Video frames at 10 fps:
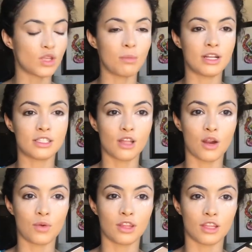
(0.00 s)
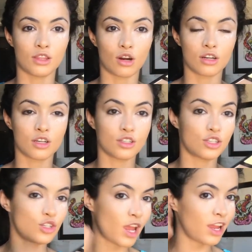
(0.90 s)
So I'm gonna start with the darker
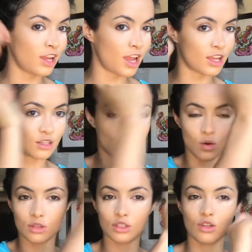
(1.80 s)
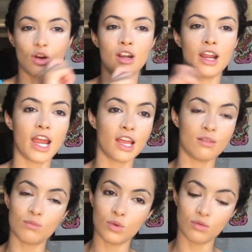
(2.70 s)
shade and contour
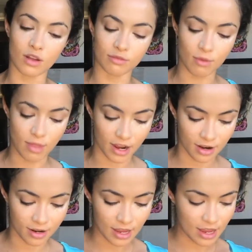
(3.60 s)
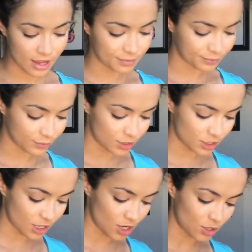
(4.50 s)
and move on from there.
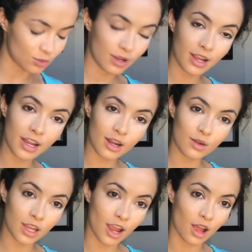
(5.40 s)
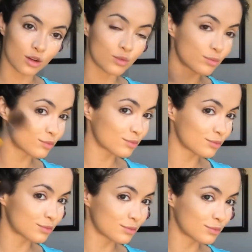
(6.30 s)
So here we go.
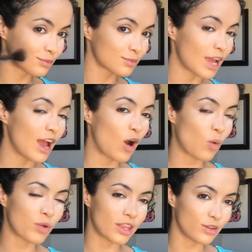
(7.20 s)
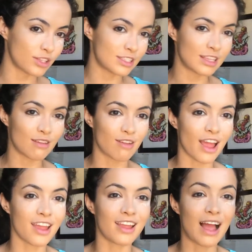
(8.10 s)
Hopefully I do this thing
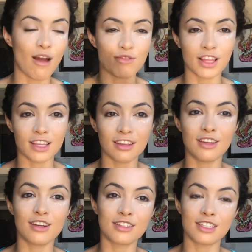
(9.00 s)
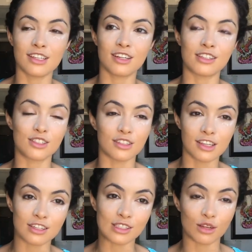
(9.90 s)
right. I have like years and years and
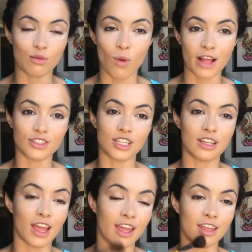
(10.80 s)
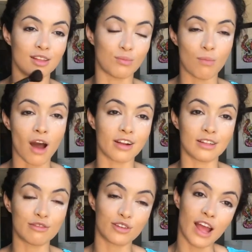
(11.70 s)
years of watching and
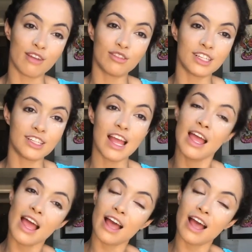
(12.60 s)
modeling for Evelyn.